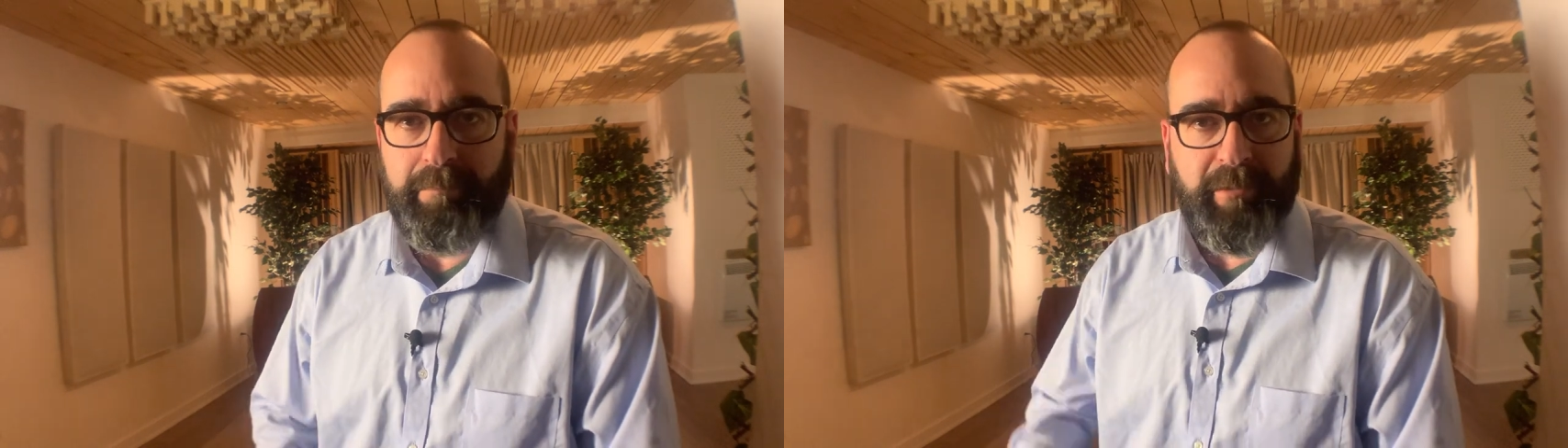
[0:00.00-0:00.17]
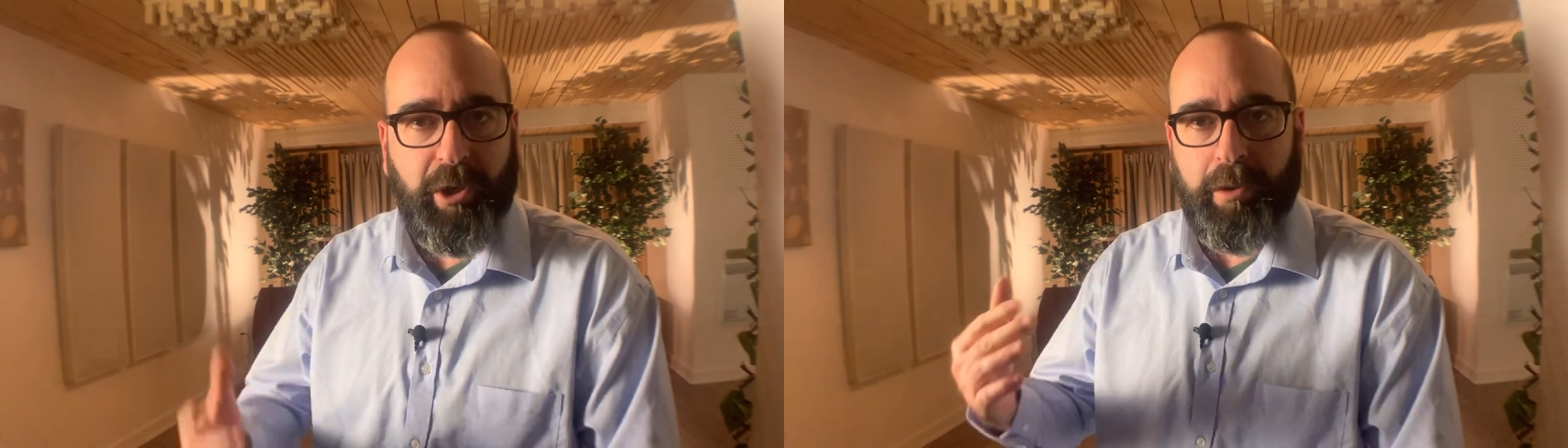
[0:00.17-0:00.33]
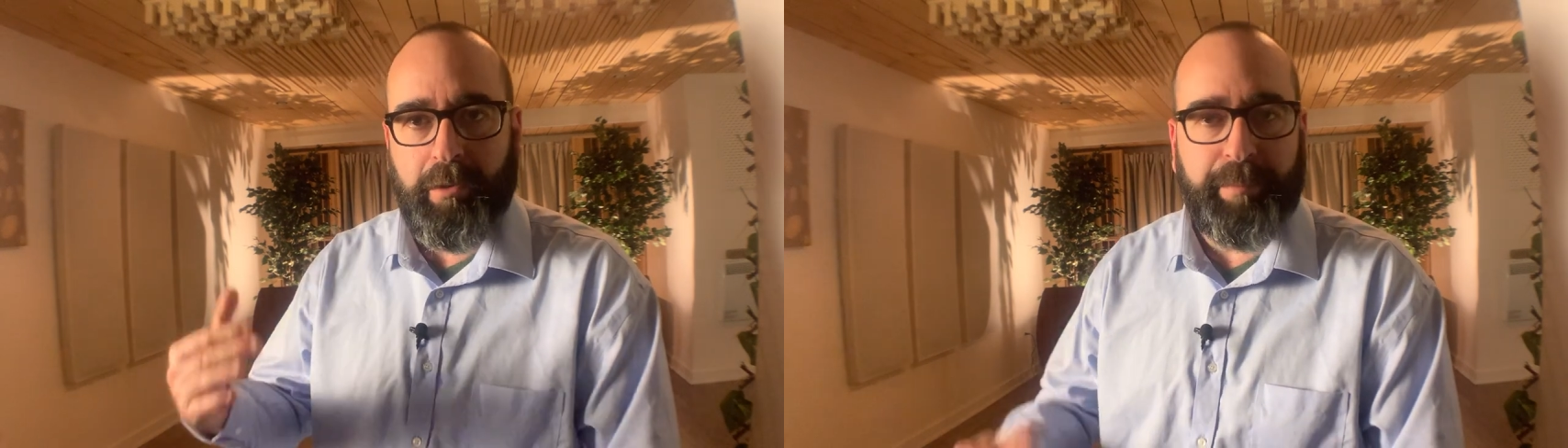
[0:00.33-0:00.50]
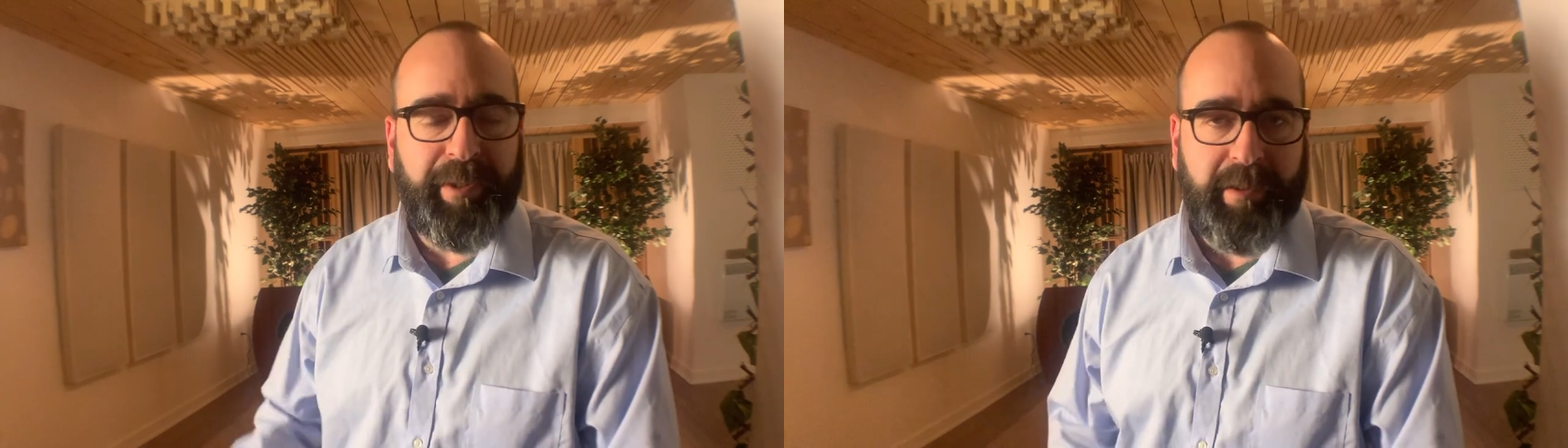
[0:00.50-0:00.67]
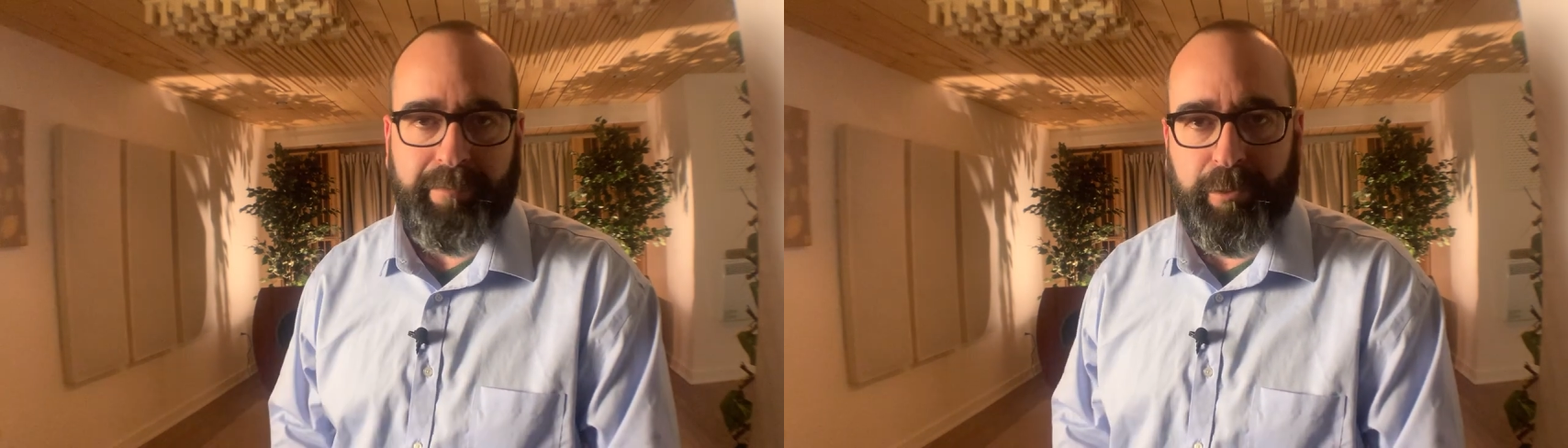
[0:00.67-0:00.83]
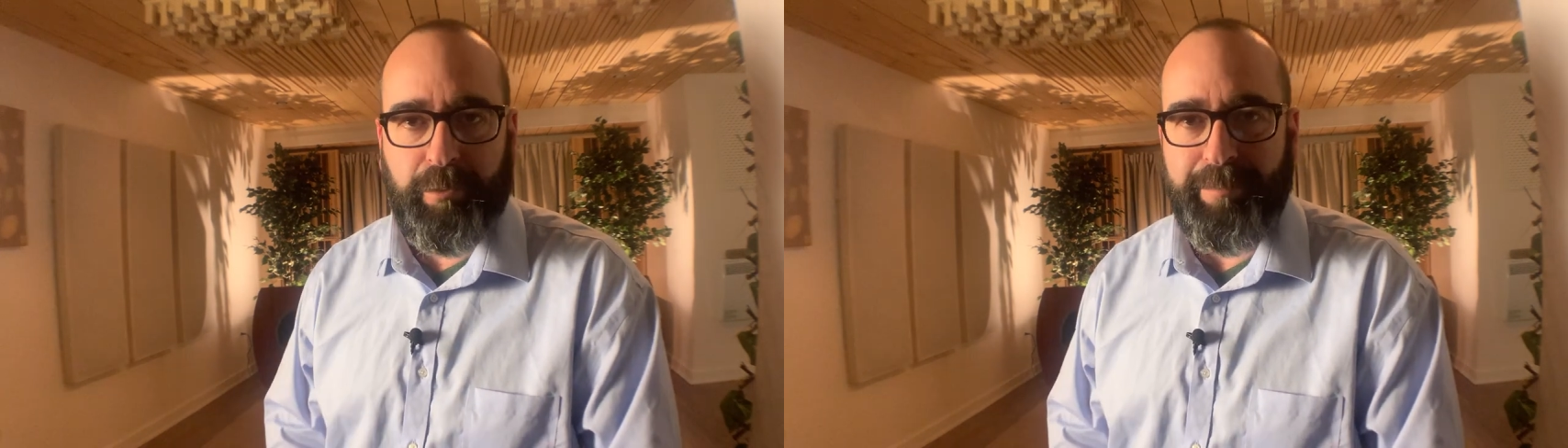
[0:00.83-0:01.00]
dollar piece
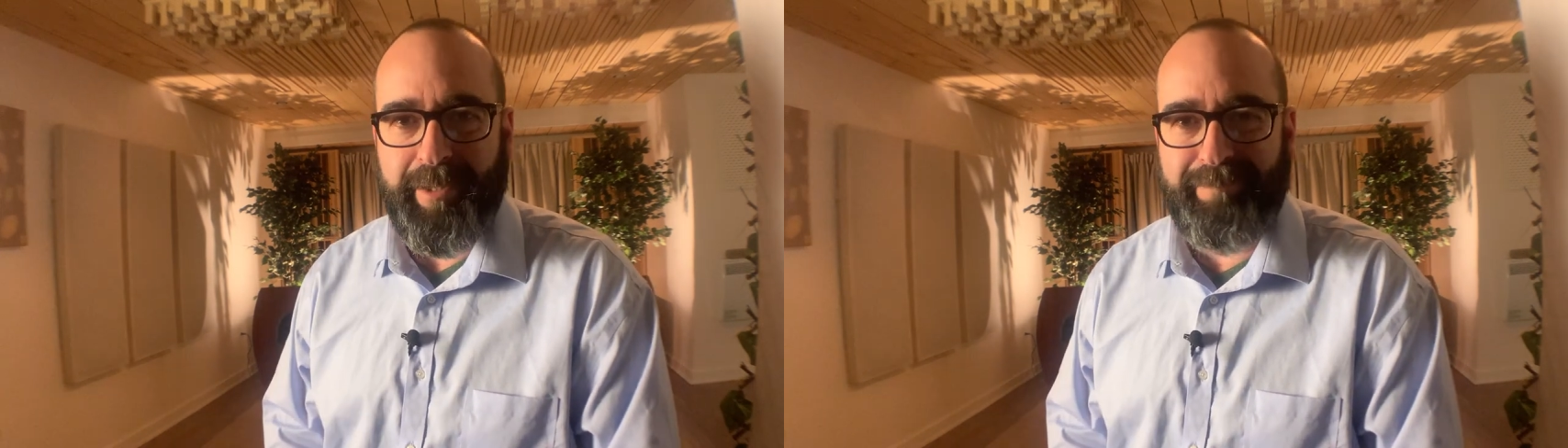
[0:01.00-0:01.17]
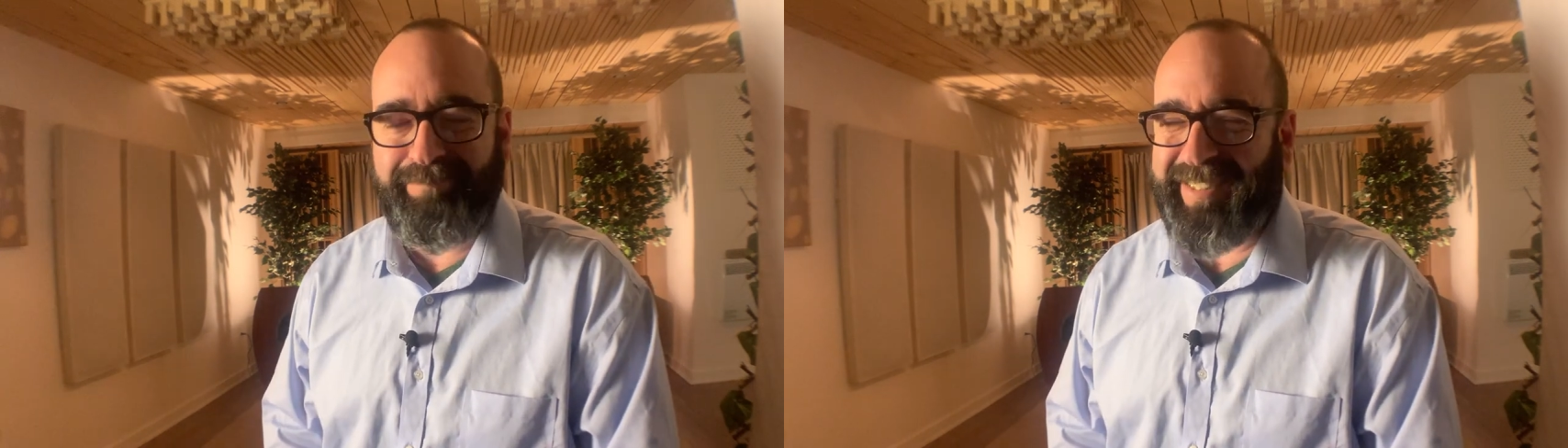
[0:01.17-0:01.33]
of equipment.